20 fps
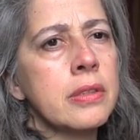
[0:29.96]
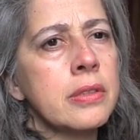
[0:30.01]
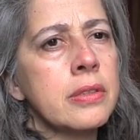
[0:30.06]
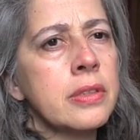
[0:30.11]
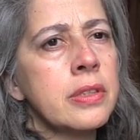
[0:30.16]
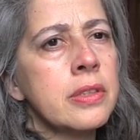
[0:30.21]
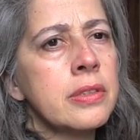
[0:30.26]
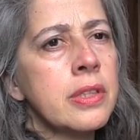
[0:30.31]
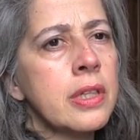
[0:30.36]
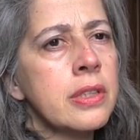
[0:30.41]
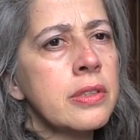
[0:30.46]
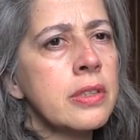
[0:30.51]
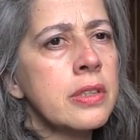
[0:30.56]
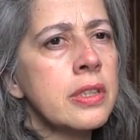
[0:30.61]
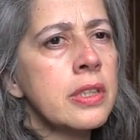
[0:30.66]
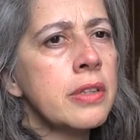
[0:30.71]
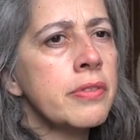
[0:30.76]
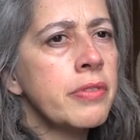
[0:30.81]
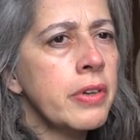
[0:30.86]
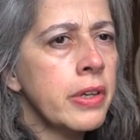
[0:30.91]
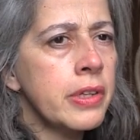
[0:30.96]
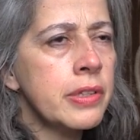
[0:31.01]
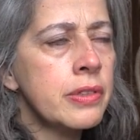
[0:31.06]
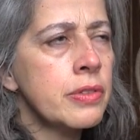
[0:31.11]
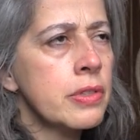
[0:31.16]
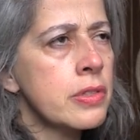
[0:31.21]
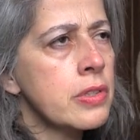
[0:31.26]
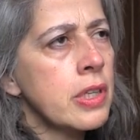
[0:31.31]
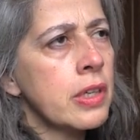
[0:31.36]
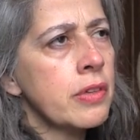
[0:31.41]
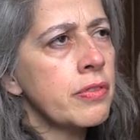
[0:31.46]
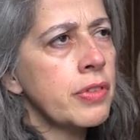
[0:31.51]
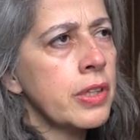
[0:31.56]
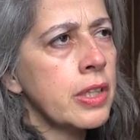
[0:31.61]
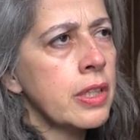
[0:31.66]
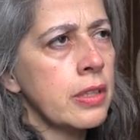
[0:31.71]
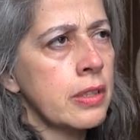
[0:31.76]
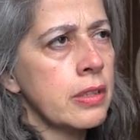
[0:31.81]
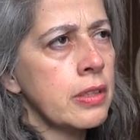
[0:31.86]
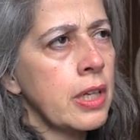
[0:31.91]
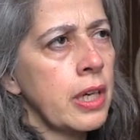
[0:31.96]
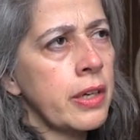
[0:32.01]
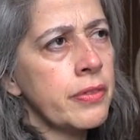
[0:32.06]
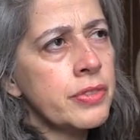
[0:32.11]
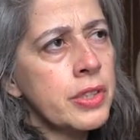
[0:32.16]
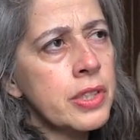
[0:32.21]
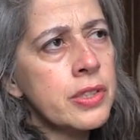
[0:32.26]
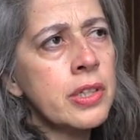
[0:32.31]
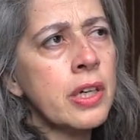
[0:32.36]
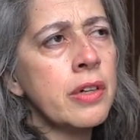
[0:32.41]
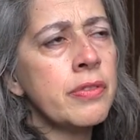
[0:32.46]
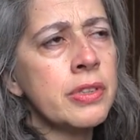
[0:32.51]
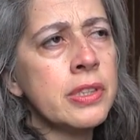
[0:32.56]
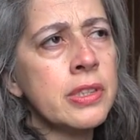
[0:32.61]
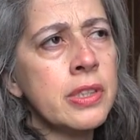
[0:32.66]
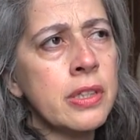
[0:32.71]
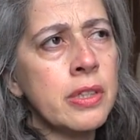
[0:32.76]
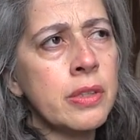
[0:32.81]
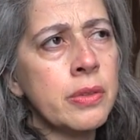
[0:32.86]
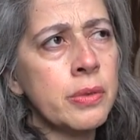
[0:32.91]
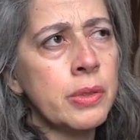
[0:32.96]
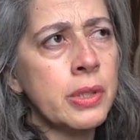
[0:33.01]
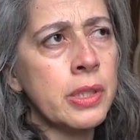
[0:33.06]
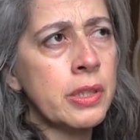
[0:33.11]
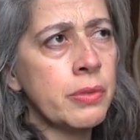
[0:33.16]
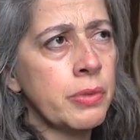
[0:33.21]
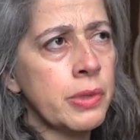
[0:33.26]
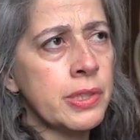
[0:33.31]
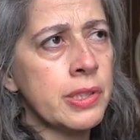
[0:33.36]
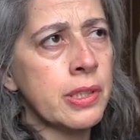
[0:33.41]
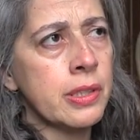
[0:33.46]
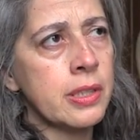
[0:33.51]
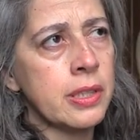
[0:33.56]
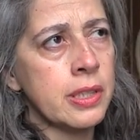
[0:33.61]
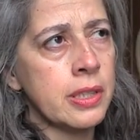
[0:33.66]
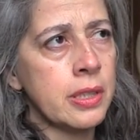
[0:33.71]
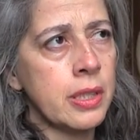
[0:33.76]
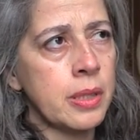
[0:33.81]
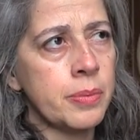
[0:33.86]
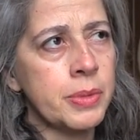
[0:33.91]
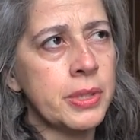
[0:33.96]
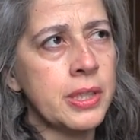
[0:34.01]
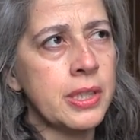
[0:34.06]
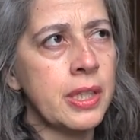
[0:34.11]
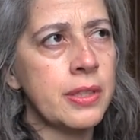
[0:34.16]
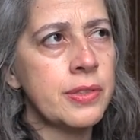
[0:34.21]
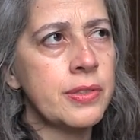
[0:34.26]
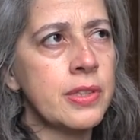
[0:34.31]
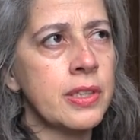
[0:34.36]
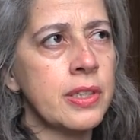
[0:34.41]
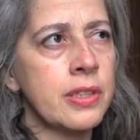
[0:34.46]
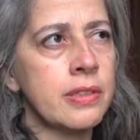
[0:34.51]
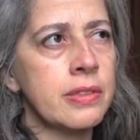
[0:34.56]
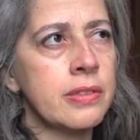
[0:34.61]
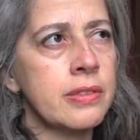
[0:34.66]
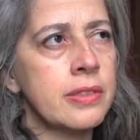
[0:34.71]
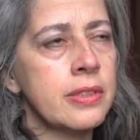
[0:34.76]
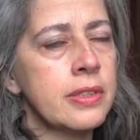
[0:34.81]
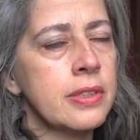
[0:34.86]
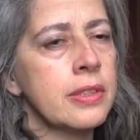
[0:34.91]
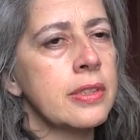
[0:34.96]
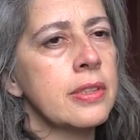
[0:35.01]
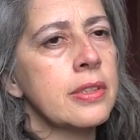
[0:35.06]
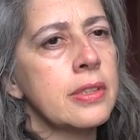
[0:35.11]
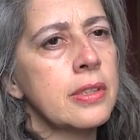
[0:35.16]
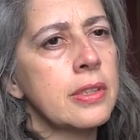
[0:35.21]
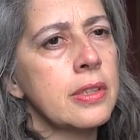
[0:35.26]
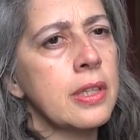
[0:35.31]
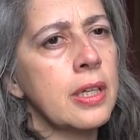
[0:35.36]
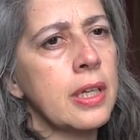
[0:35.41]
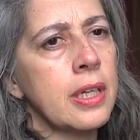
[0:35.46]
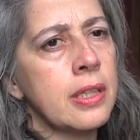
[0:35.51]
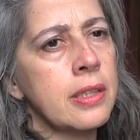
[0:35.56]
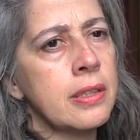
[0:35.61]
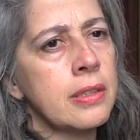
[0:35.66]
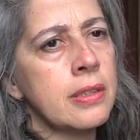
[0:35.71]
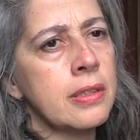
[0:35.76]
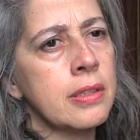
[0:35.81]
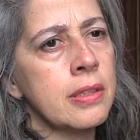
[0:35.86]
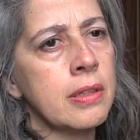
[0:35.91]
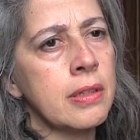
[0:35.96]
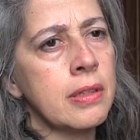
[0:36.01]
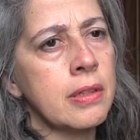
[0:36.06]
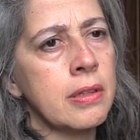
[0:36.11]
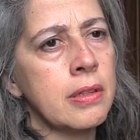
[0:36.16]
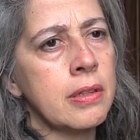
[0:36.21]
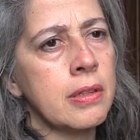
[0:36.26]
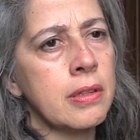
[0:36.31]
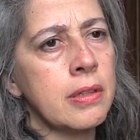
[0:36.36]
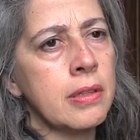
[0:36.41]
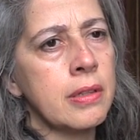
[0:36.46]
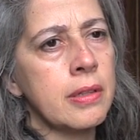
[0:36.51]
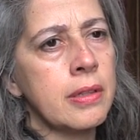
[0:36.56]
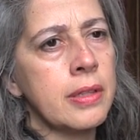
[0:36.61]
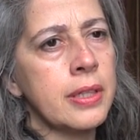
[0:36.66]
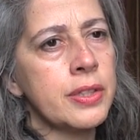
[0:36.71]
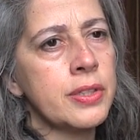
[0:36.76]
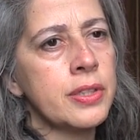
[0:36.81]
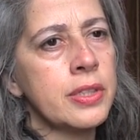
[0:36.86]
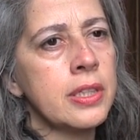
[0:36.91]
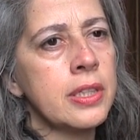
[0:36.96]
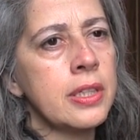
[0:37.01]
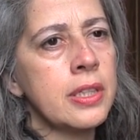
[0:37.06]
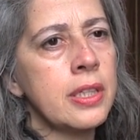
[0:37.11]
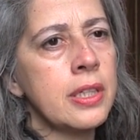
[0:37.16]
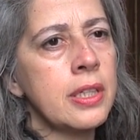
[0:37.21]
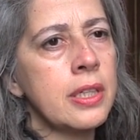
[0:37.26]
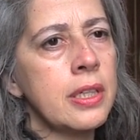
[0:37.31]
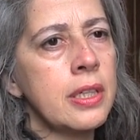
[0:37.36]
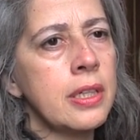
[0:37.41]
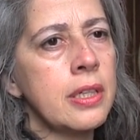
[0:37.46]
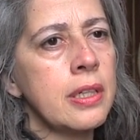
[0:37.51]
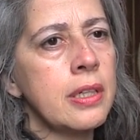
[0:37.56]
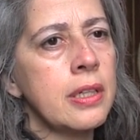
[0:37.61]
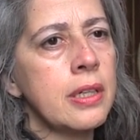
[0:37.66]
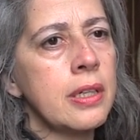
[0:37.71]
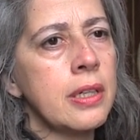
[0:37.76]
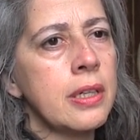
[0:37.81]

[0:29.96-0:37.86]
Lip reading: she's actually a very interesting figure. I've discovered her work recently, I mean last year. And she,